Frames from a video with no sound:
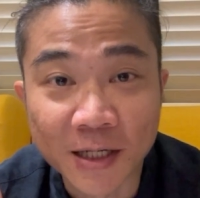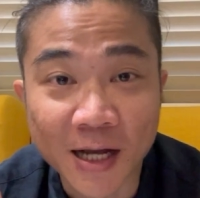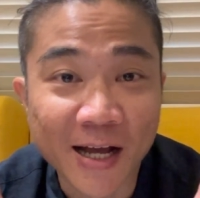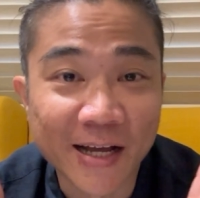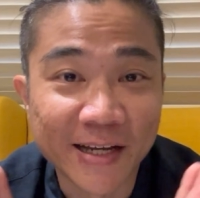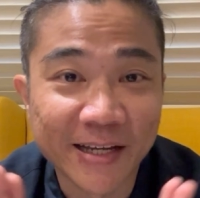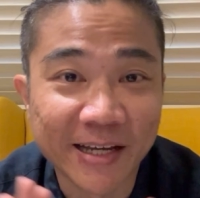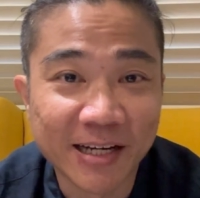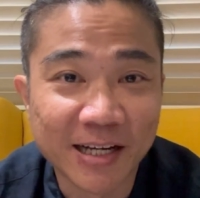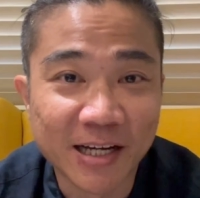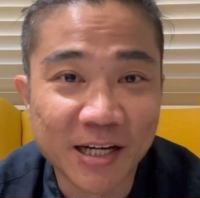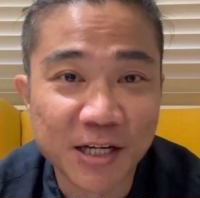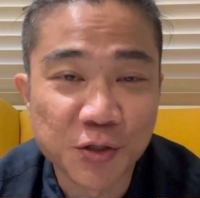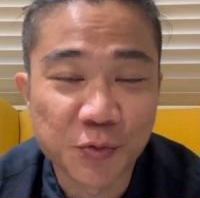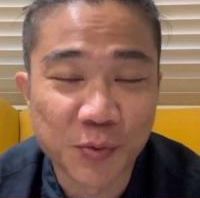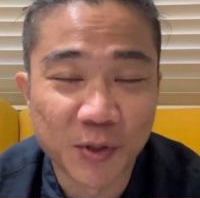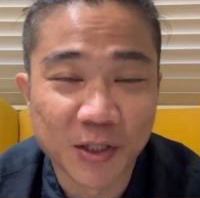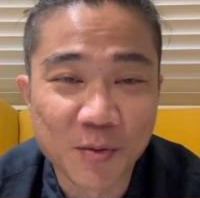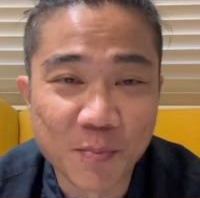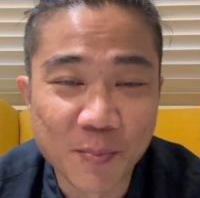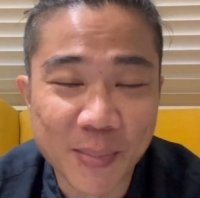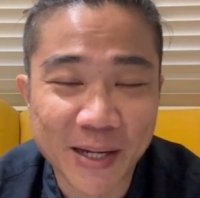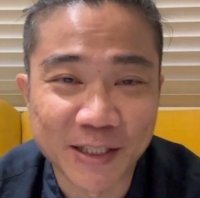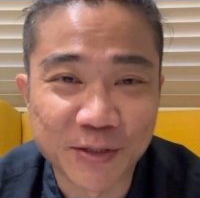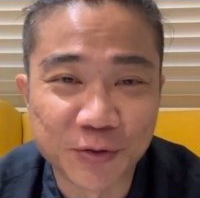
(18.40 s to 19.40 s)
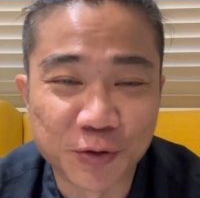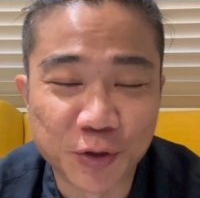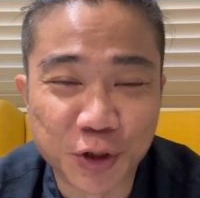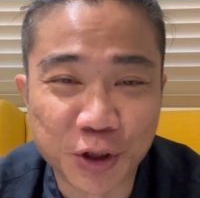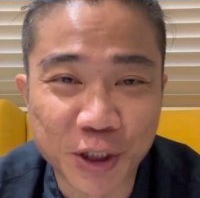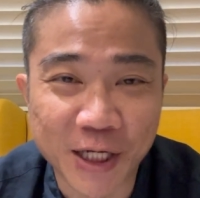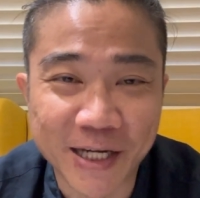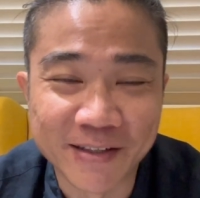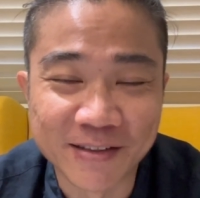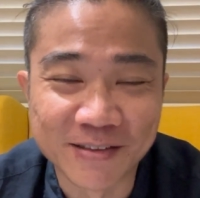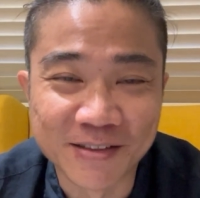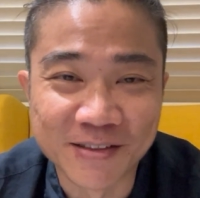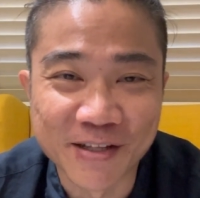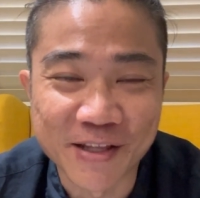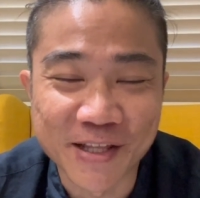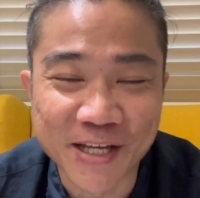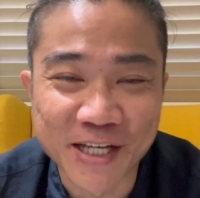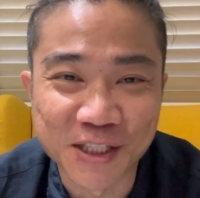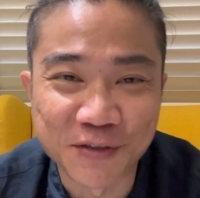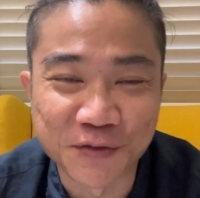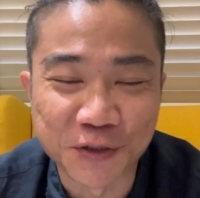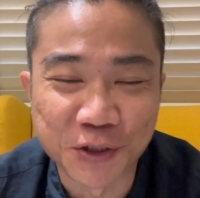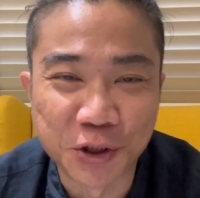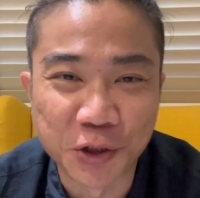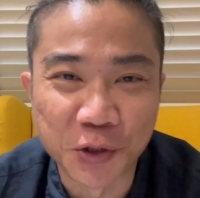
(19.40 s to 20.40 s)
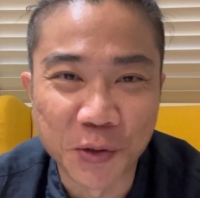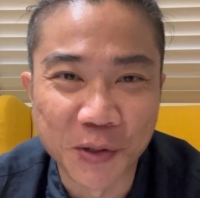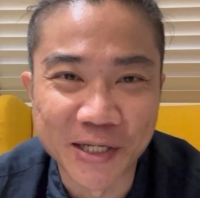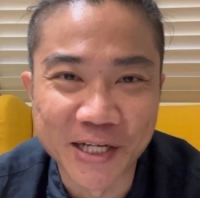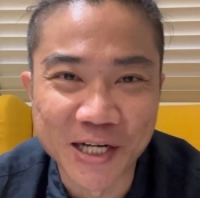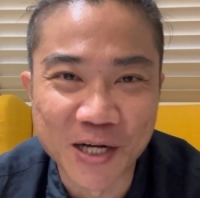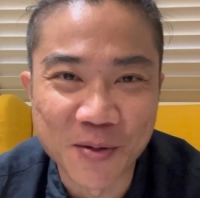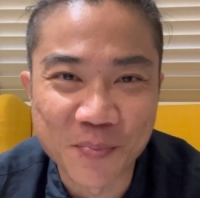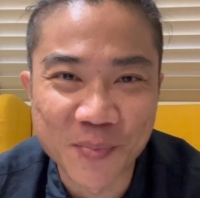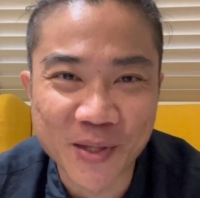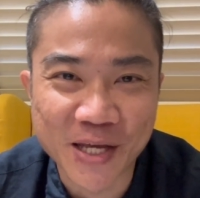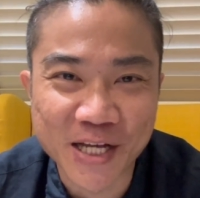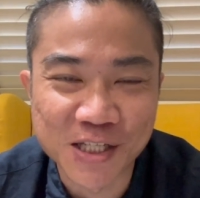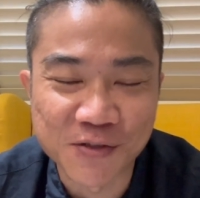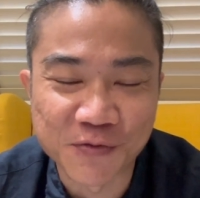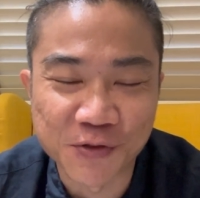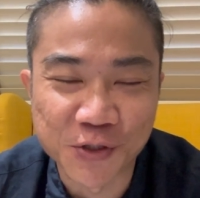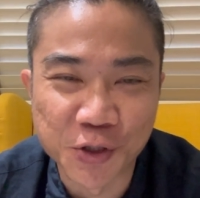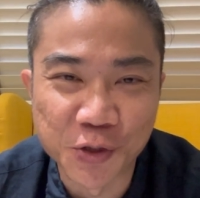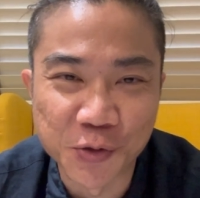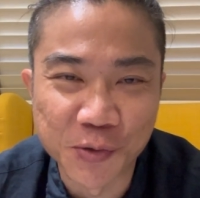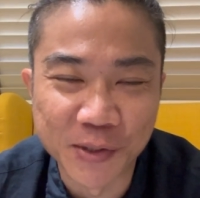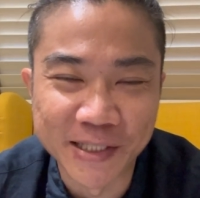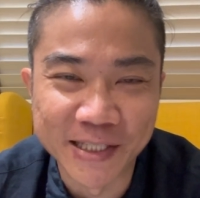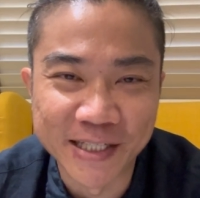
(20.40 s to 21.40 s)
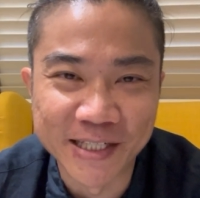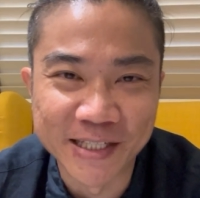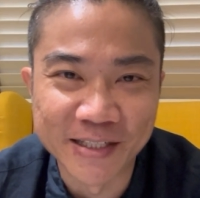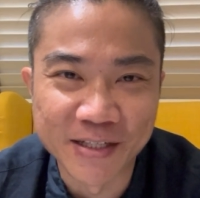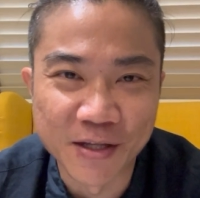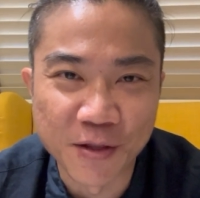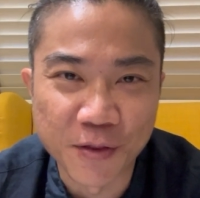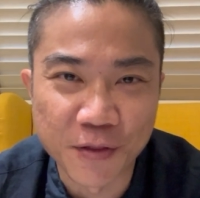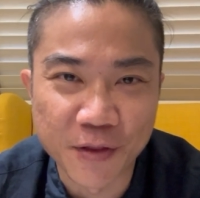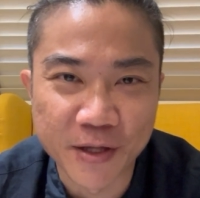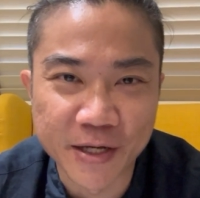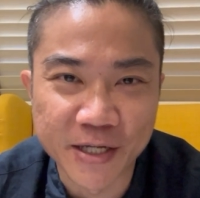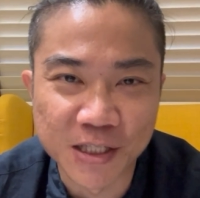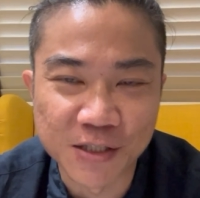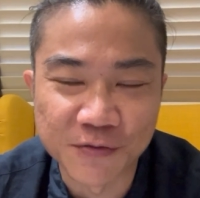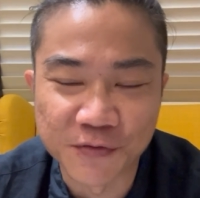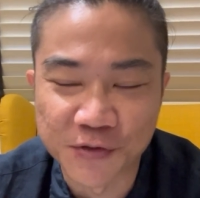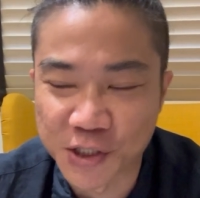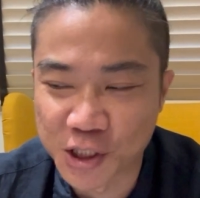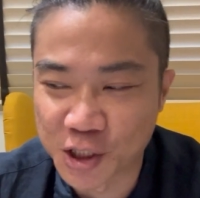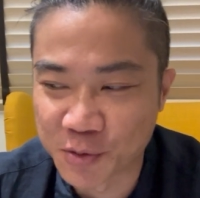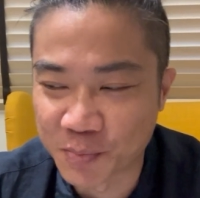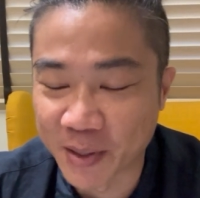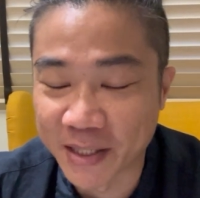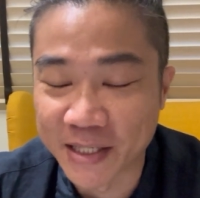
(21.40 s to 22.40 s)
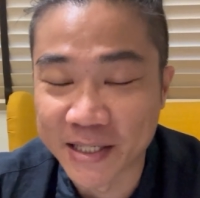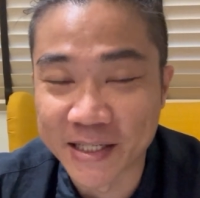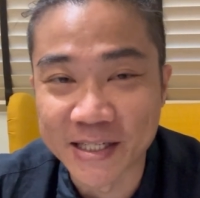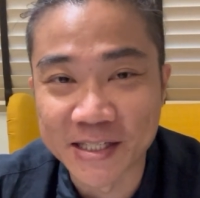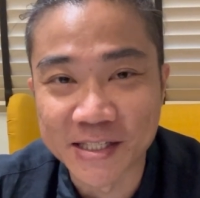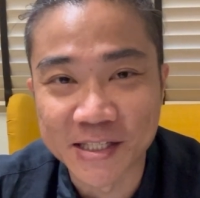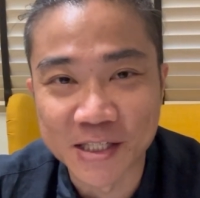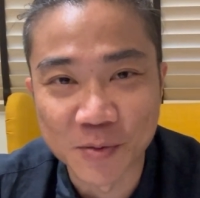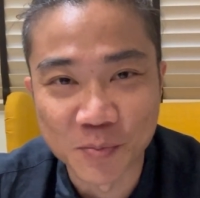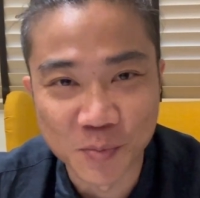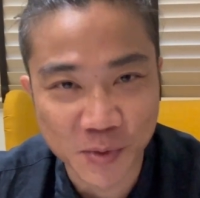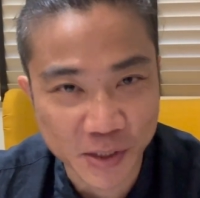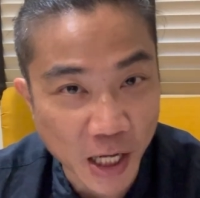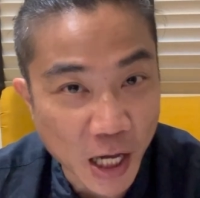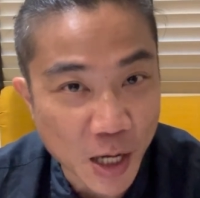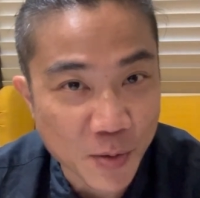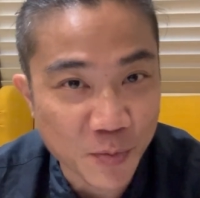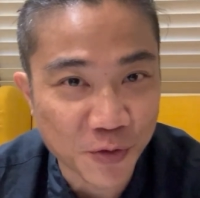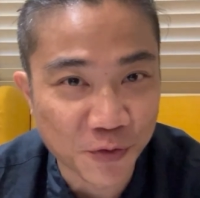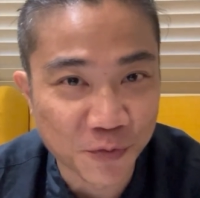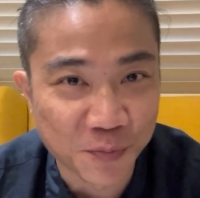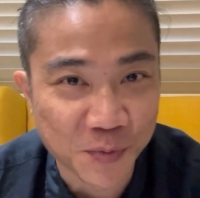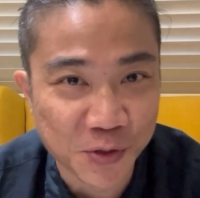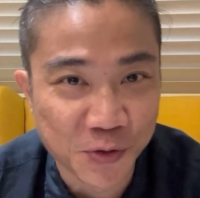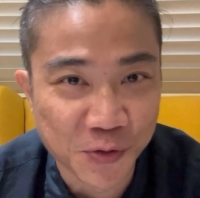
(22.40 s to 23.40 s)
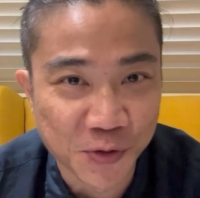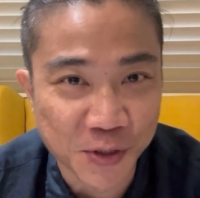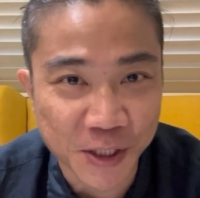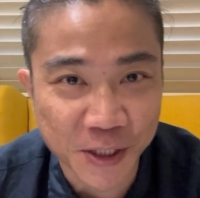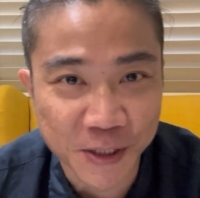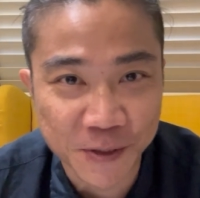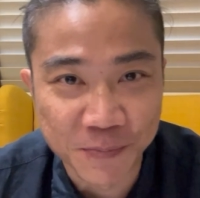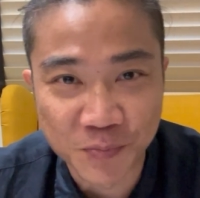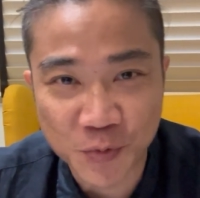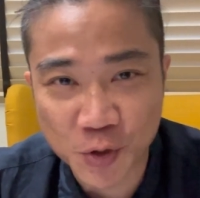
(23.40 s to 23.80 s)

hi again guys, welcome back to the channel. Thanks for showing up, thanks for tuning in, and thanks for spending some time with me today.